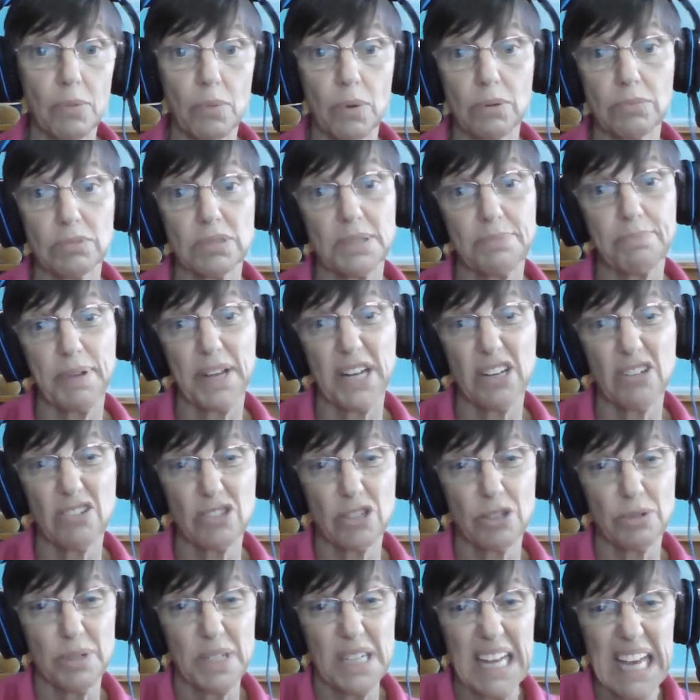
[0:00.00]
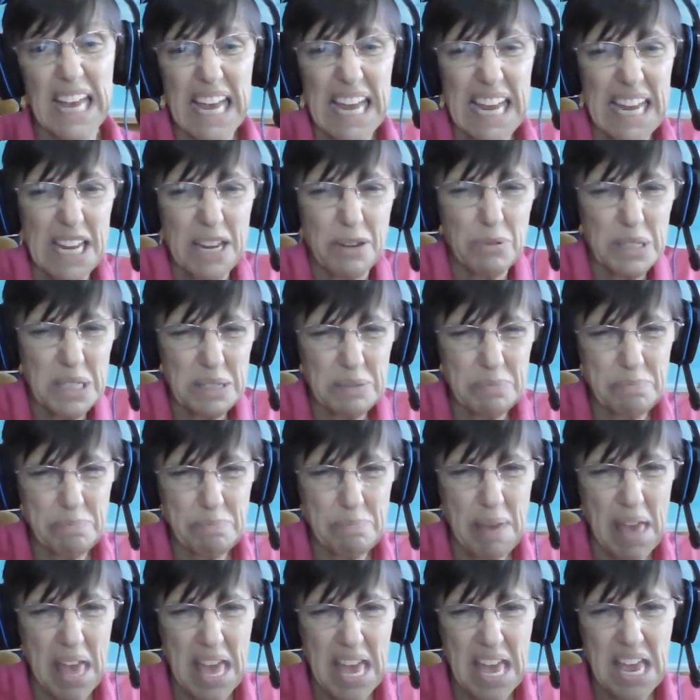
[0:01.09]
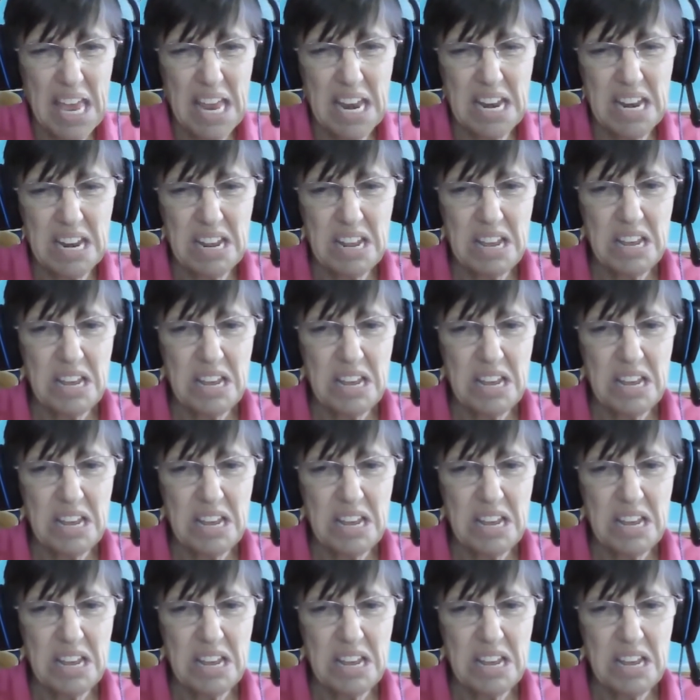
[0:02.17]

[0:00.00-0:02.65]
what was Peter doing? He was in bed.